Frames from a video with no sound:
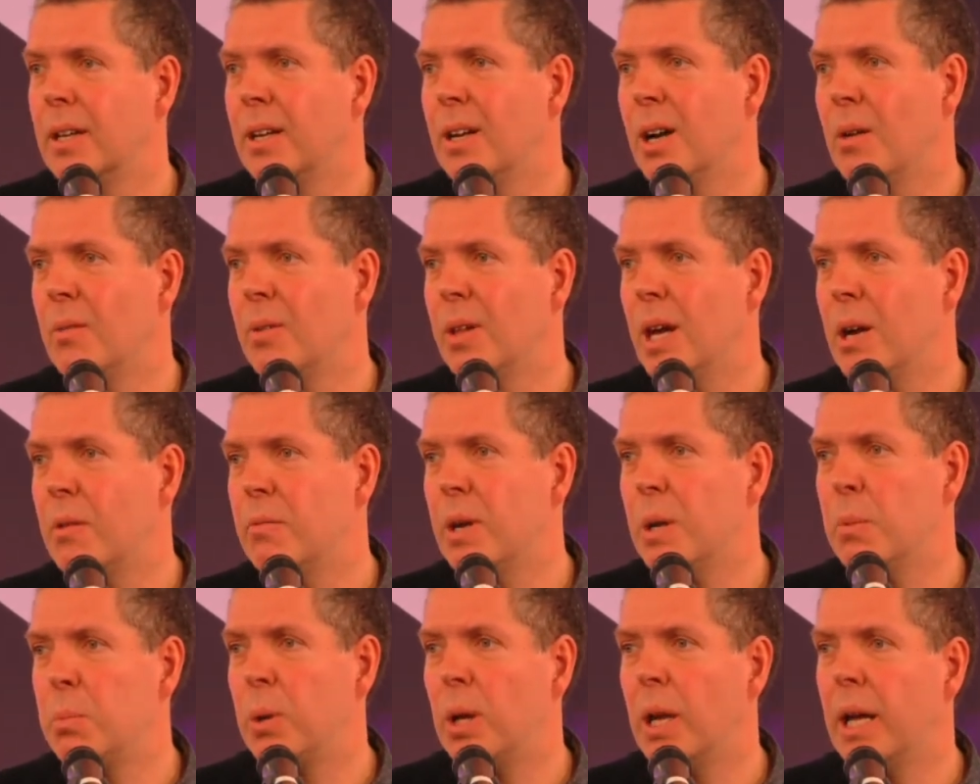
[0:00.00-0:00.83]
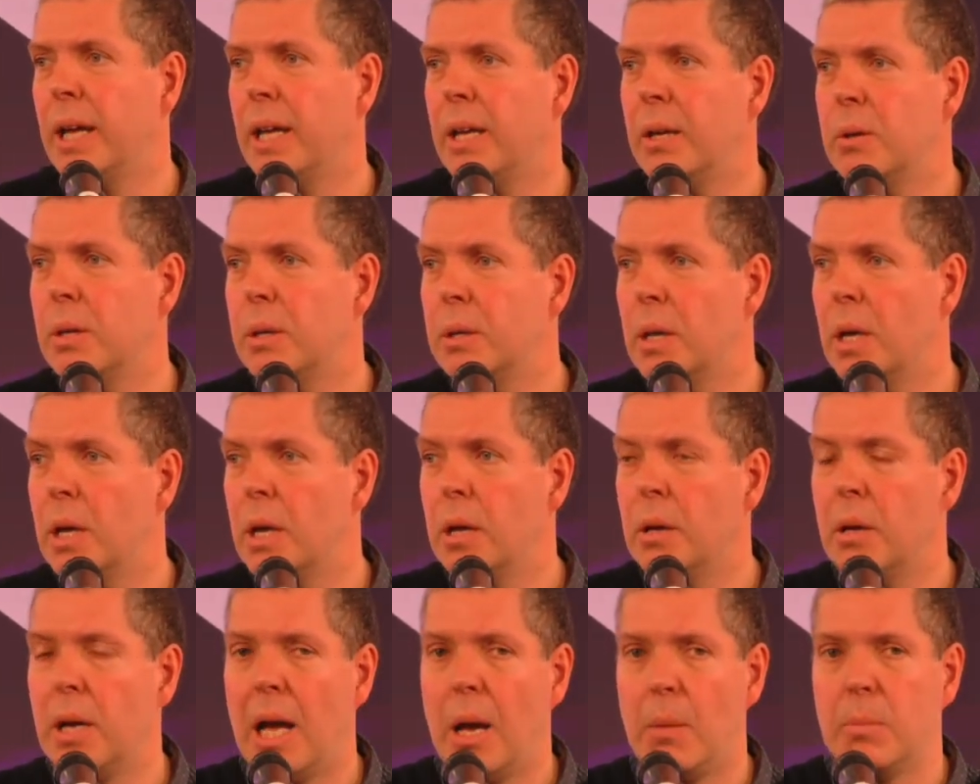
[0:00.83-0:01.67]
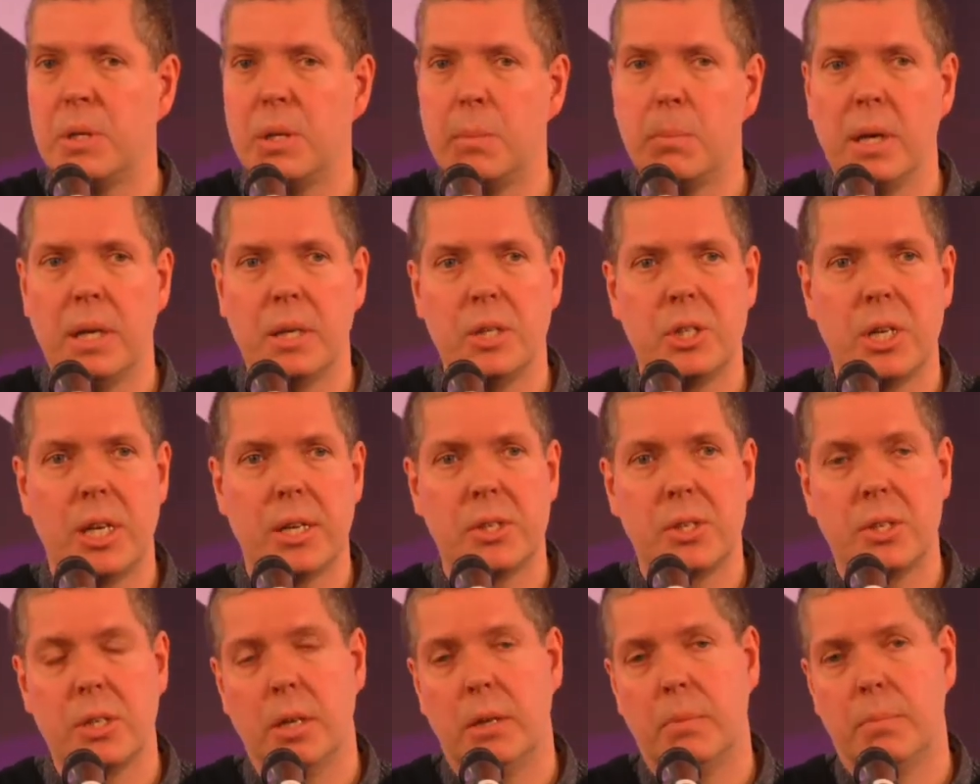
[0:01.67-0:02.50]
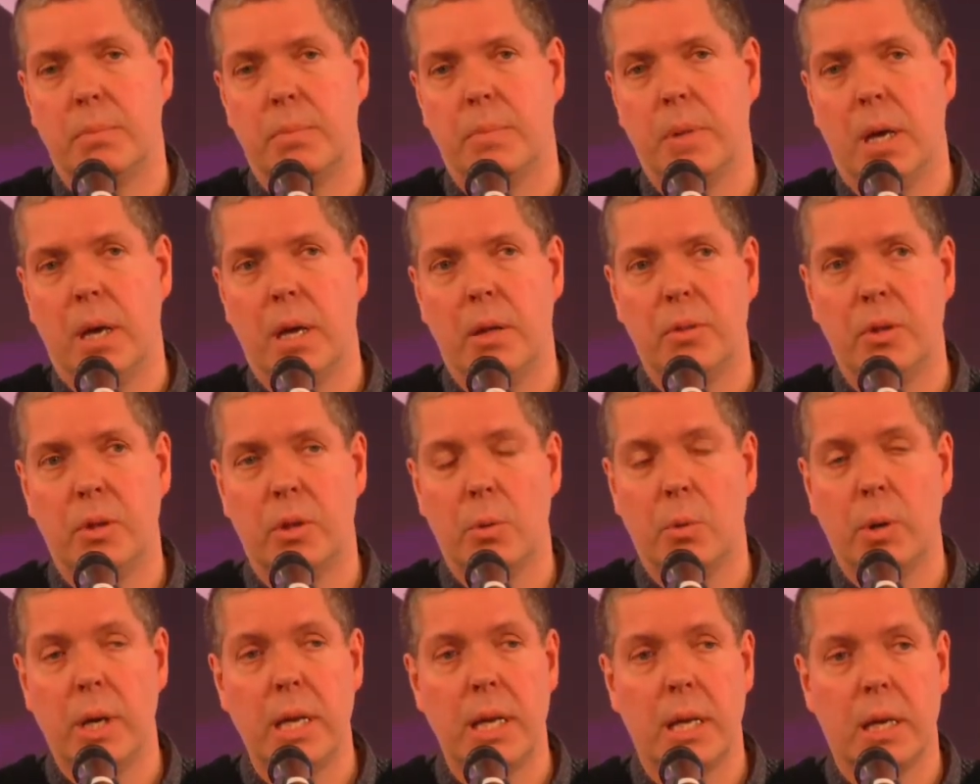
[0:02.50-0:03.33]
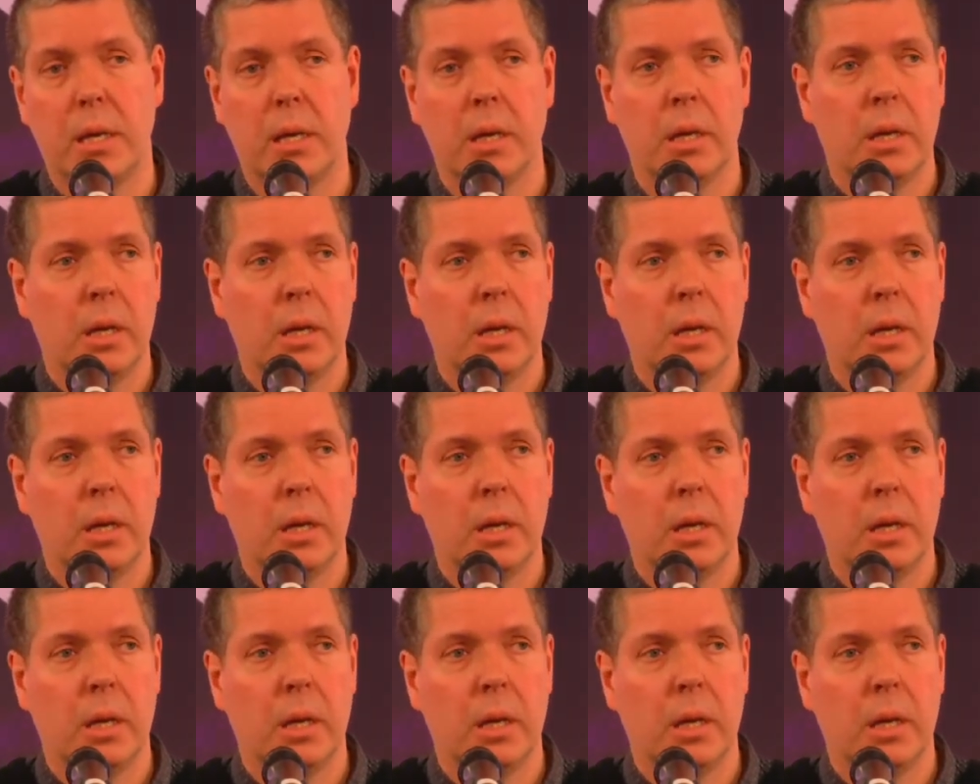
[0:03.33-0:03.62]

over there at Replay, in, uh, happened in Manchester uh, the other week